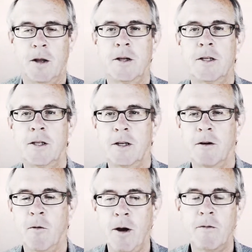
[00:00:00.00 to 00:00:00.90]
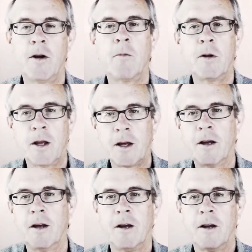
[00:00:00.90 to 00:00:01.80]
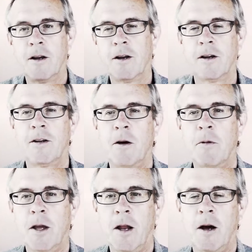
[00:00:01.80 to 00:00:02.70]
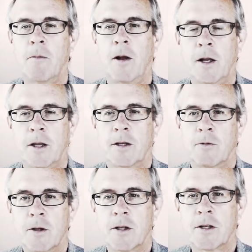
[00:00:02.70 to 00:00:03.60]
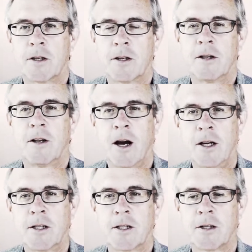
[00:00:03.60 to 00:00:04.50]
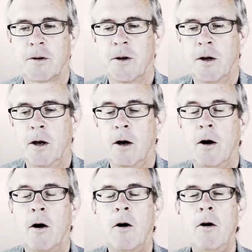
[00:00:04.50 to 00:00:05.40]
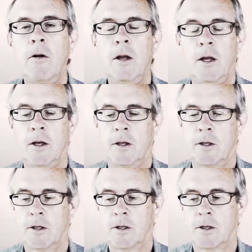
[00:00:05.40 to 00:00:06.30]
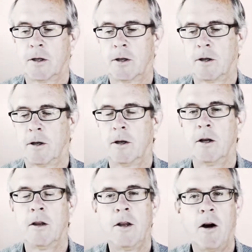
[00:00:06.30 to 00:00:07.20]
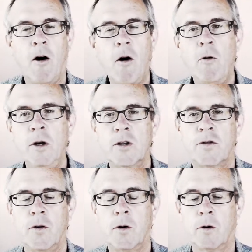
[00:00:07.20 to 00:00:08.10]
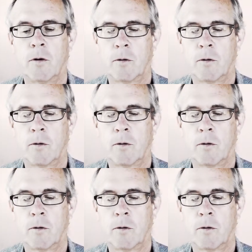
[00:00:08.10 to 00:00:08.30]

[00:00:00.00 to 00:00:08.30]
This is a way of doubling it up like this, which is nice. All is the always full,